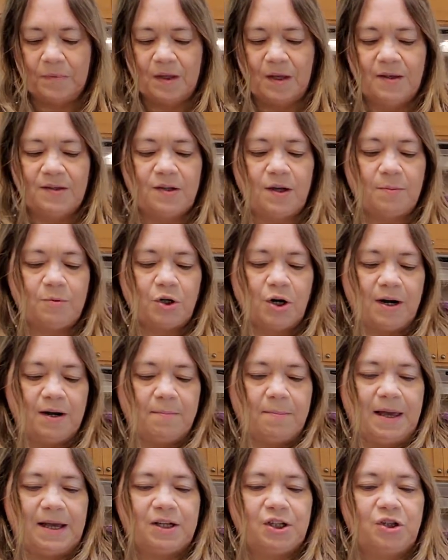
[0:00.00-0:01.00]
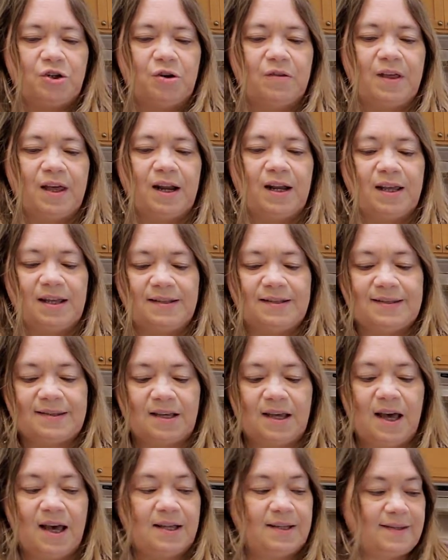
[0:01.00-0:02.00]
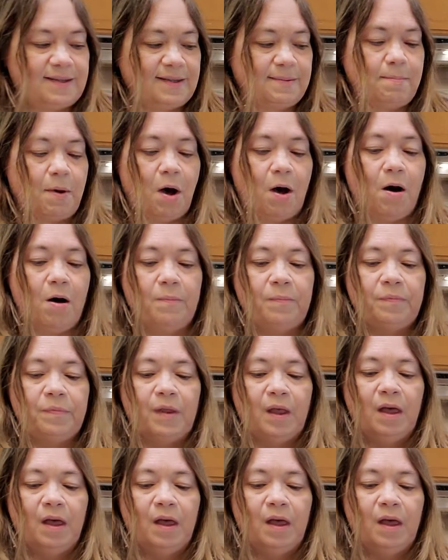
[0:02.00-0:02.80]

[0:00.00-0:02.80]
So I'm trying to make sure that it's cut small.